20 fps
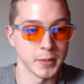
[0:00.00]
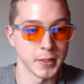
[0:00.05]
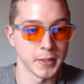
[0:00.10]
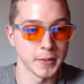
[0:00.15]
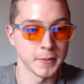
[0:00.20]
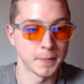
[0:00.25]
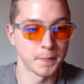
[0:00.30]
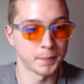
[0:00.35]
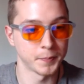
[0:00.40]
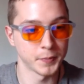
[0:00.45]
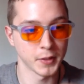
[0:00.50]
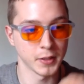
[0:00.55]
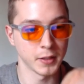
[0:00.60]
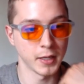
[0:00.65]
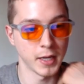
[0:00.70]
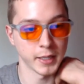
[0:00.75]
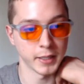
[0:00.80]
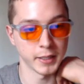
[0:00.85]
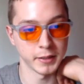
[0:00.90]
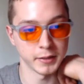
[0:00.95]
but
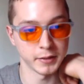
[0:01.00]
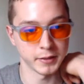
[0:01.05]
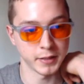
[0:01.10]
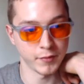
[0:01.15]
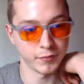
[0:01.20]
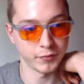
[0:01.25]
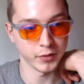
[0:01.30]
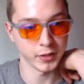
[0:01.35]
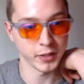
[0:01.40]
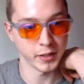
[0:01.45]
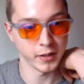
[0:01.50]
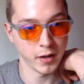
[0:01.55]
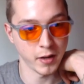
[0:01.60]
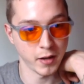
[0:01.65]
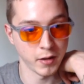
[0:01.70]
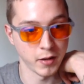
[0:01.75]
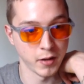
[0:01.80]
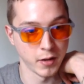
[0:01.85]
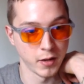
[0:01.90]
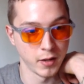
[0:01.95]
I can definitely uh,